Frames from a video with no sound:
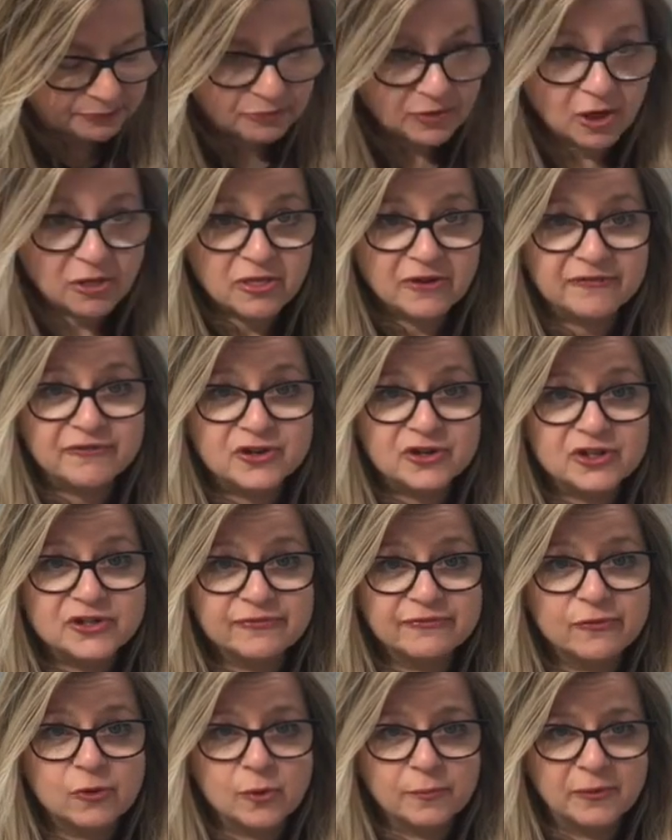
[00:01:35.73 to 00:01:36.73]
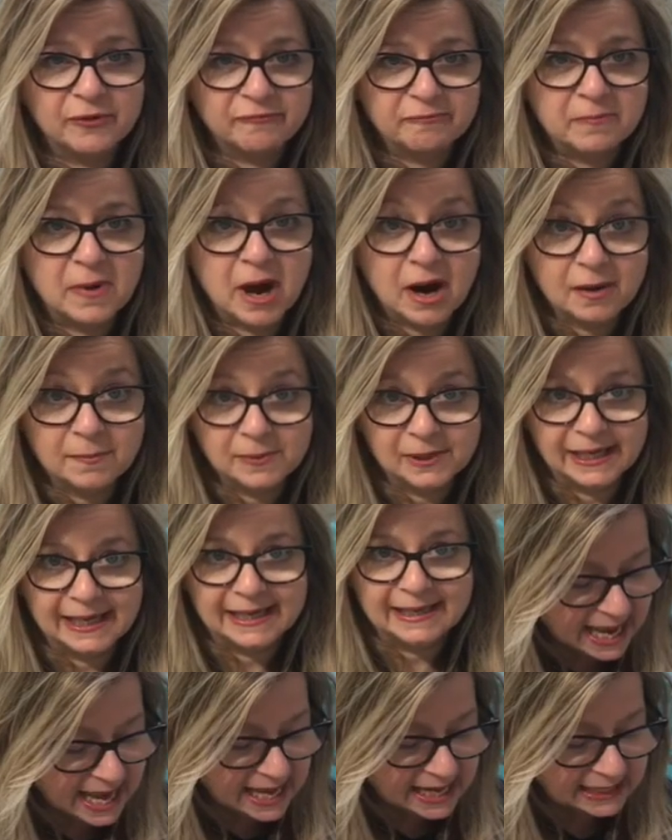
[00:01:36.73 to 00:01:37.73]
The first form of
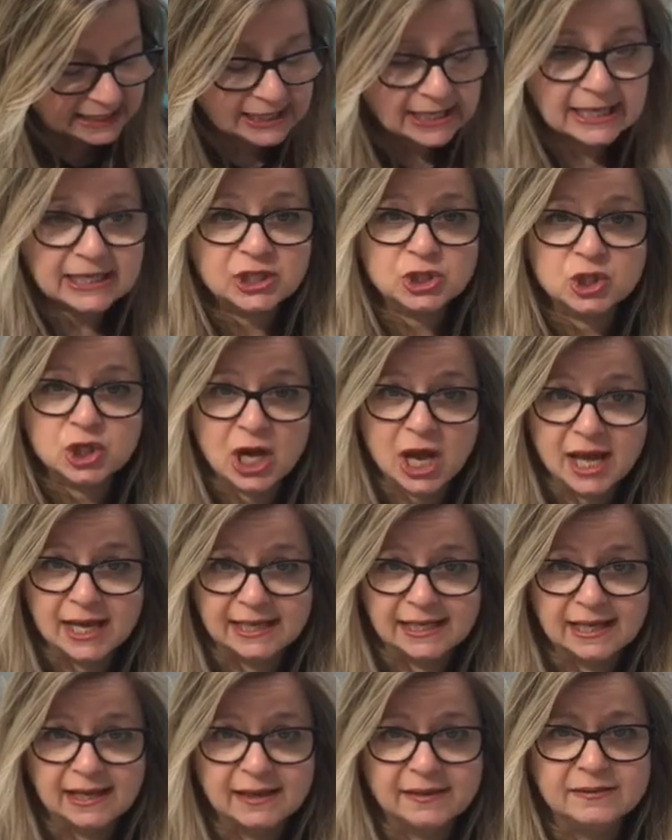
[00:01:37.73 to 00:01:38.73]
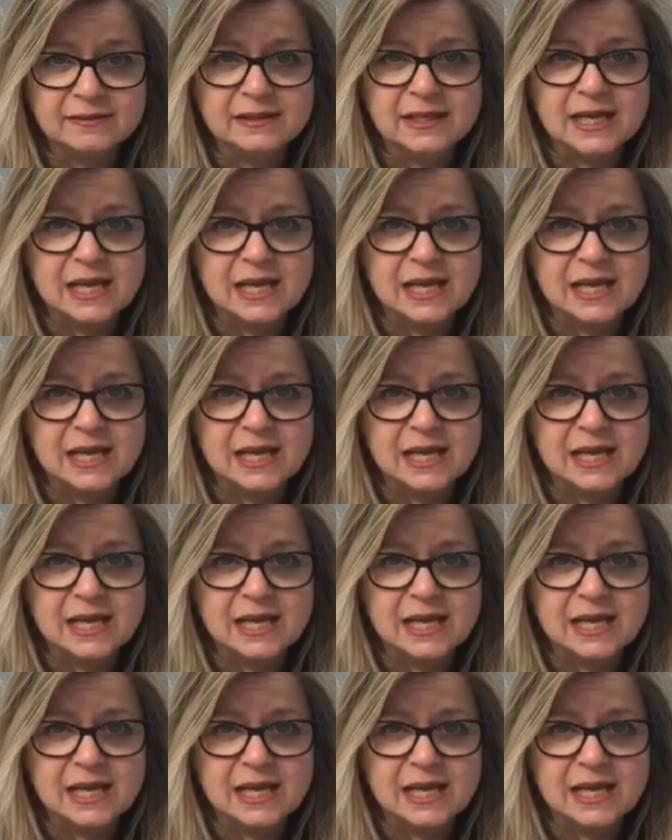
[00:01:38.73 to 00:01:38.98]
marbling in China,